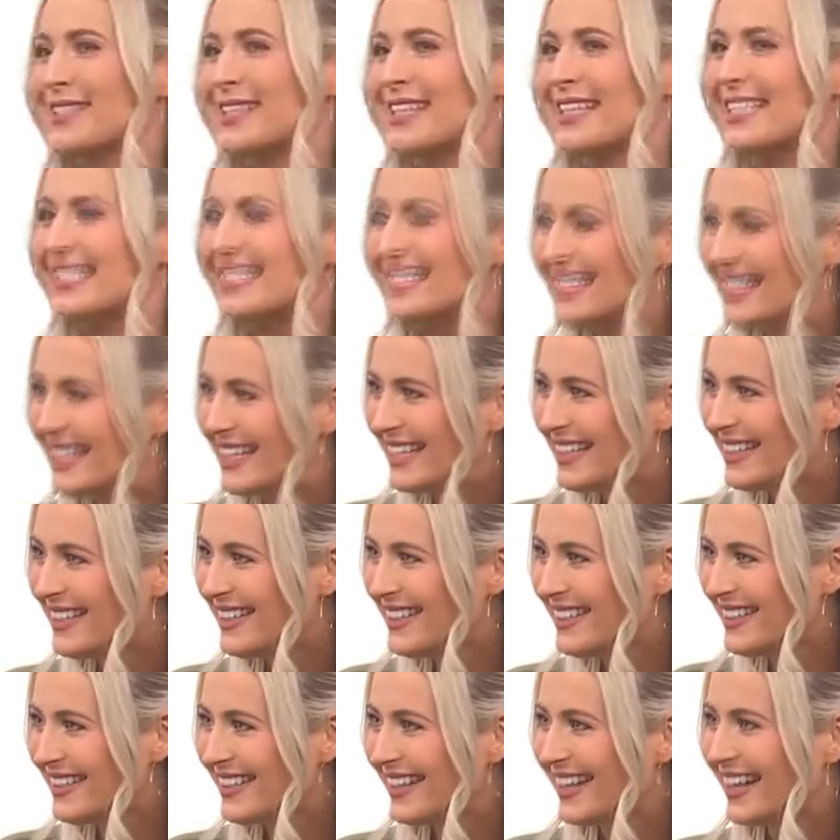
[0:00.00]

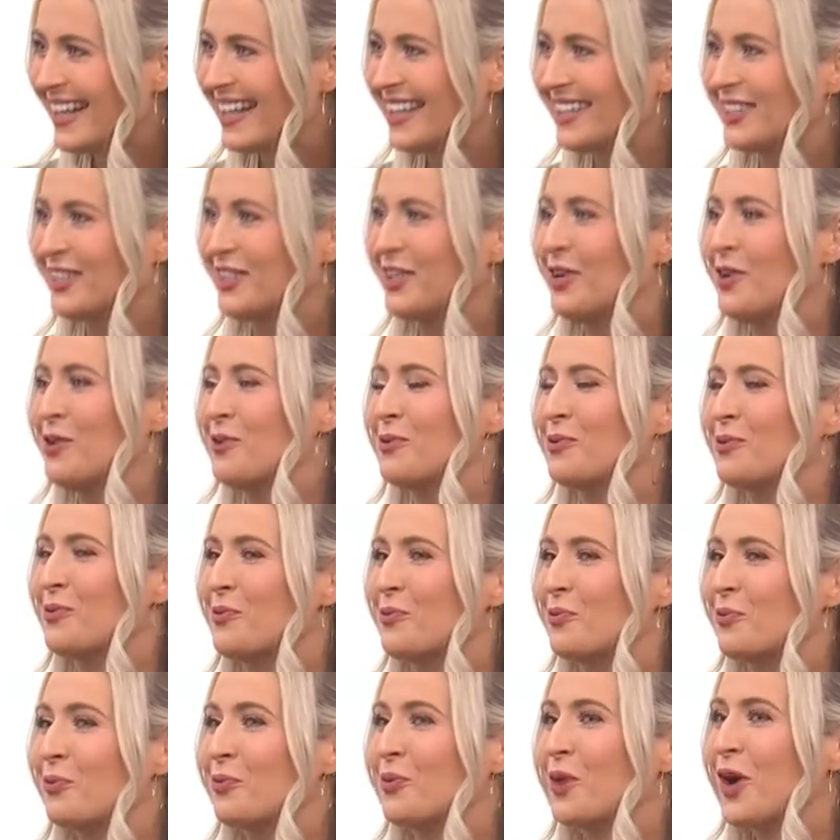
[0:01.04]
listen, and, mm-hmm. you know,
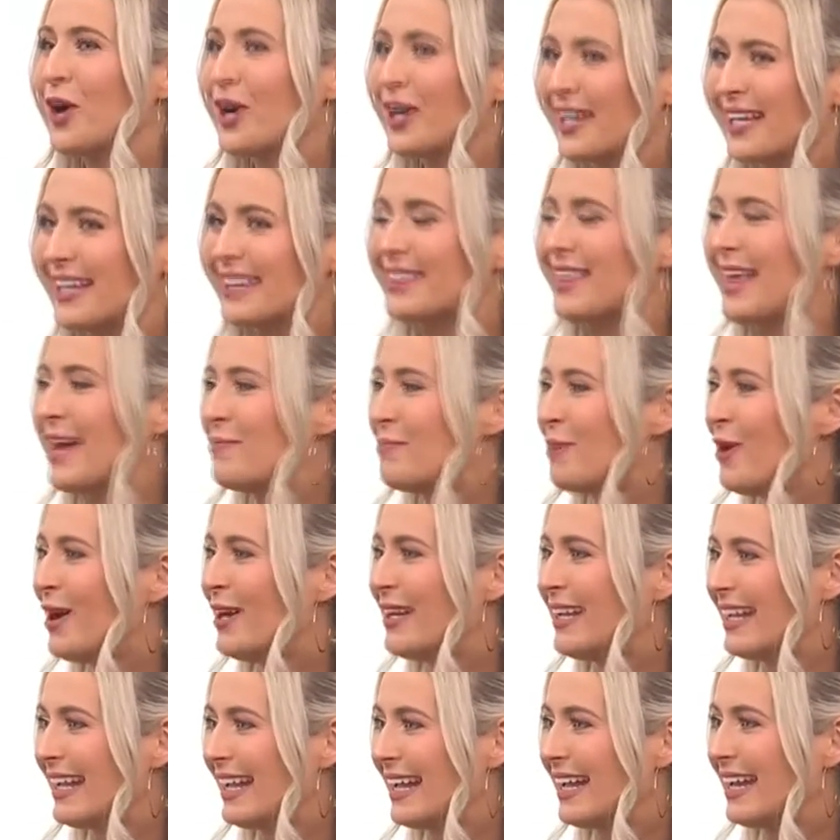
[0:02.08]
work, get that
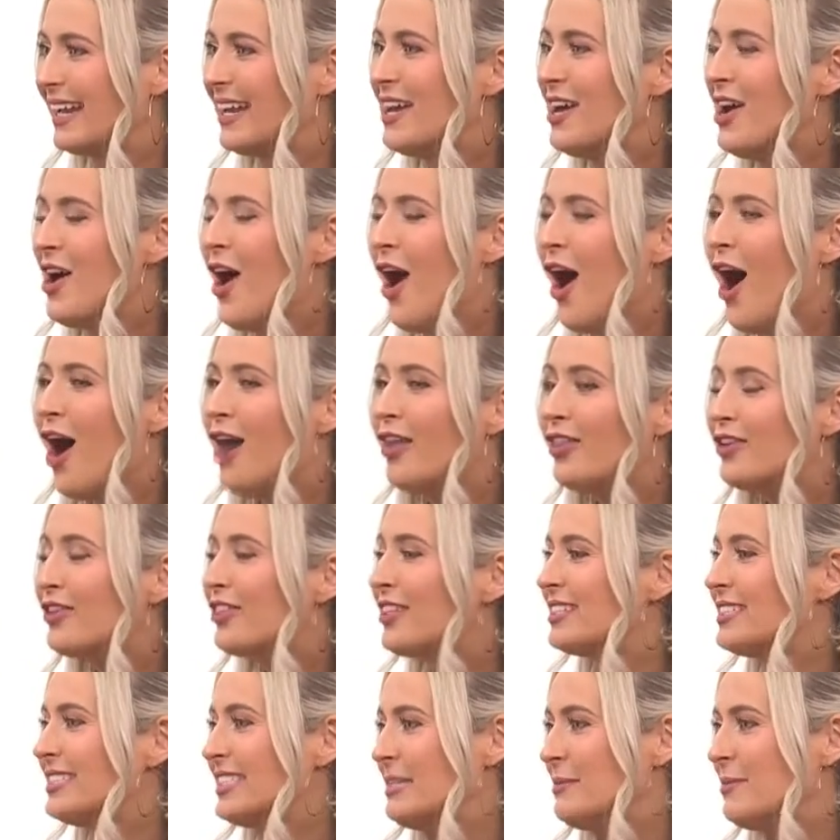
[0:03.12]
bonding in. Yes. Other
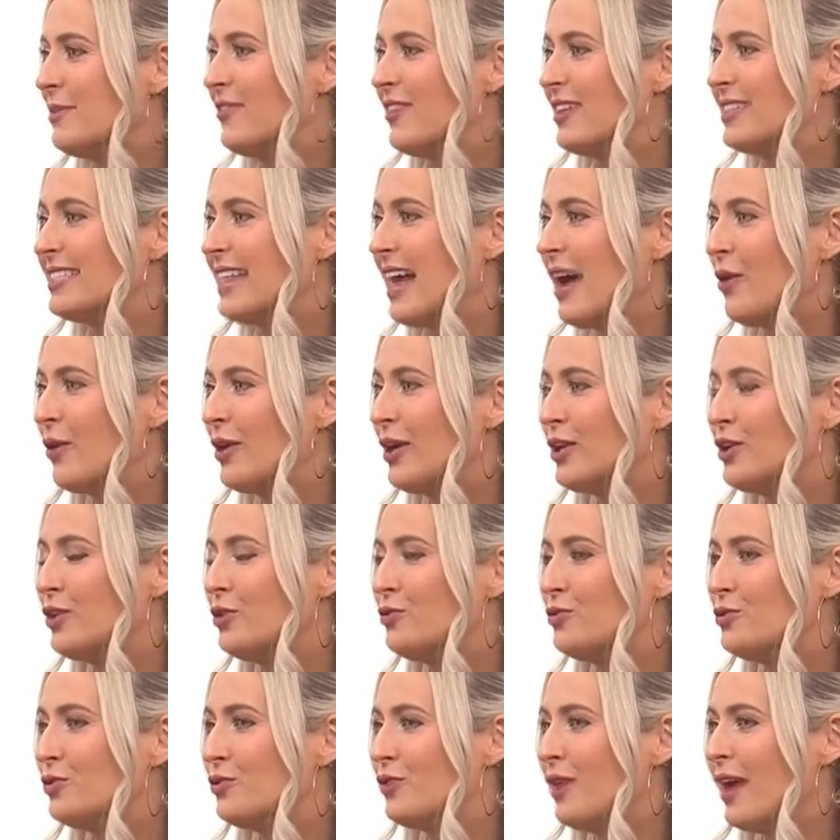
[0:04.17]
than team events, how can
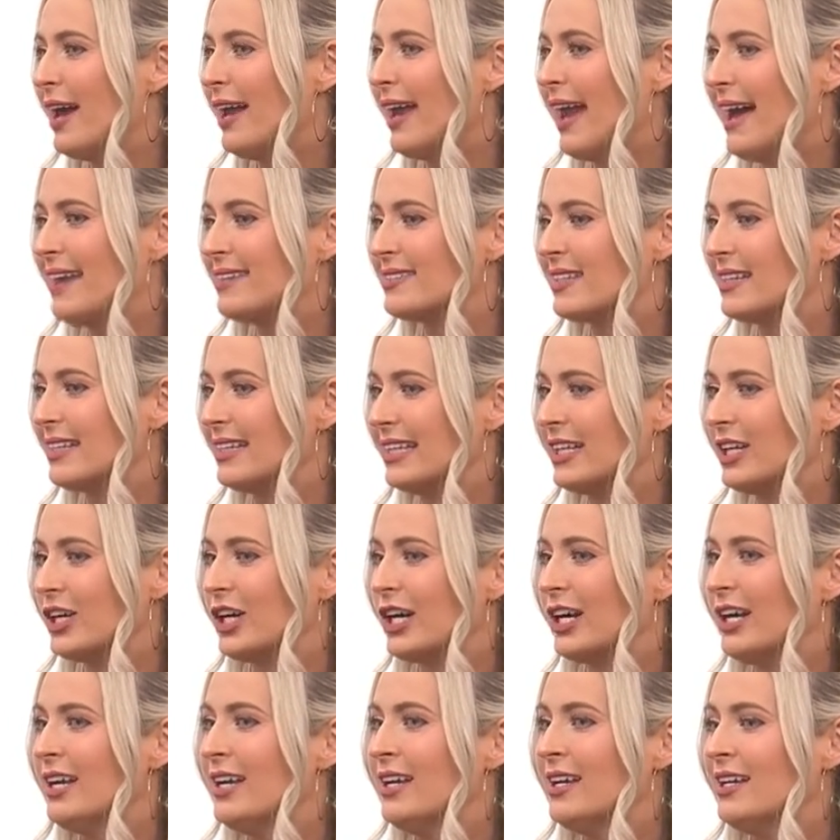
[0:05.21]
you do that as a
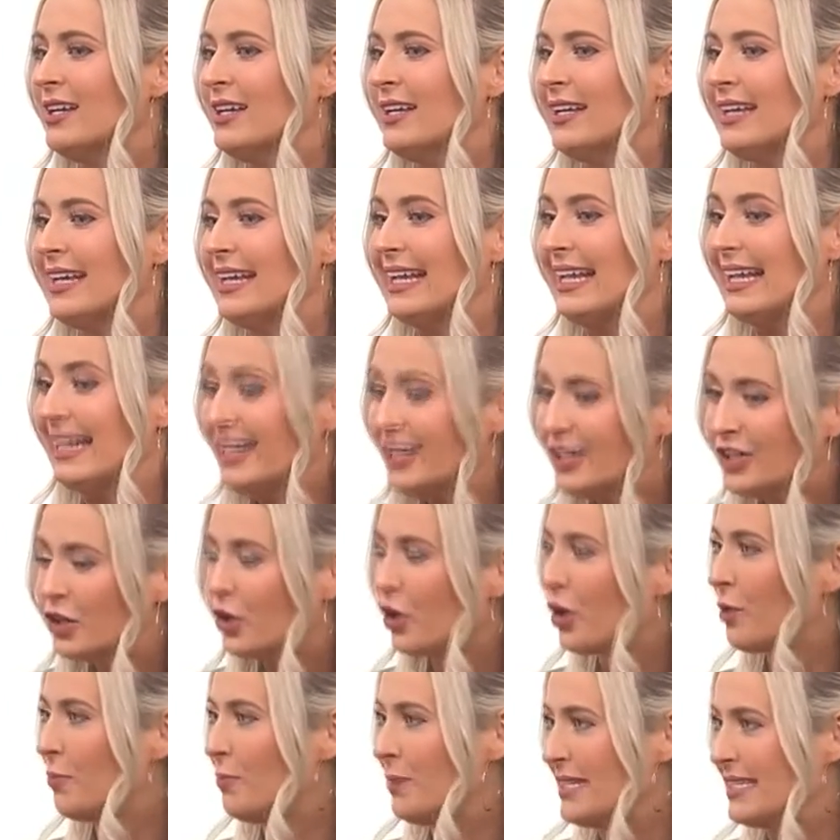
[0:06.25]
leader in
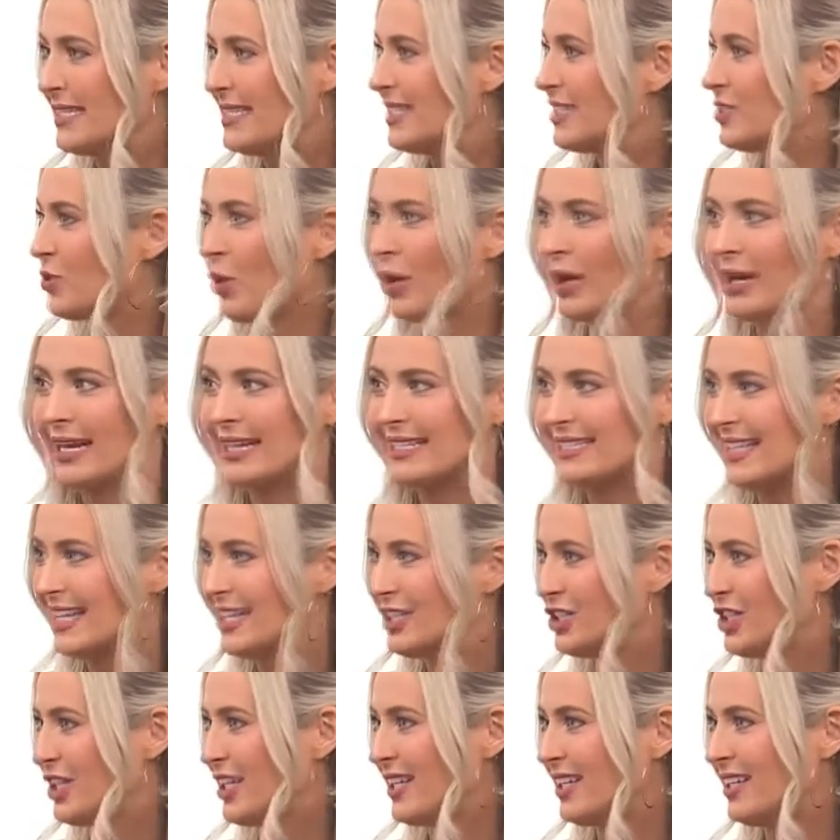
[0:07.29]
your business
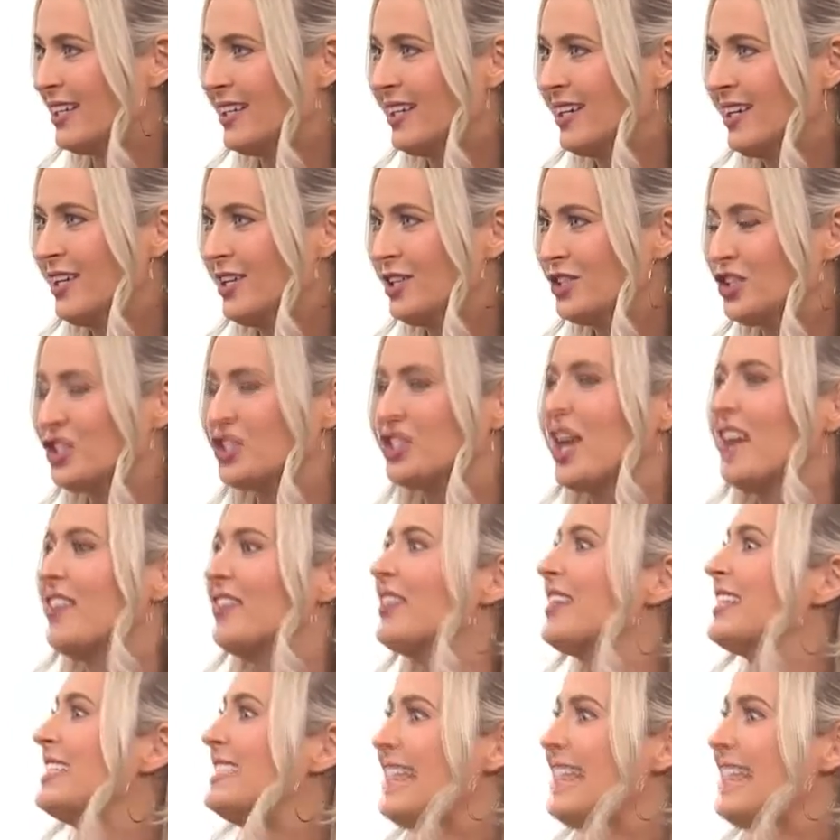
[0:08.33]
organization just on the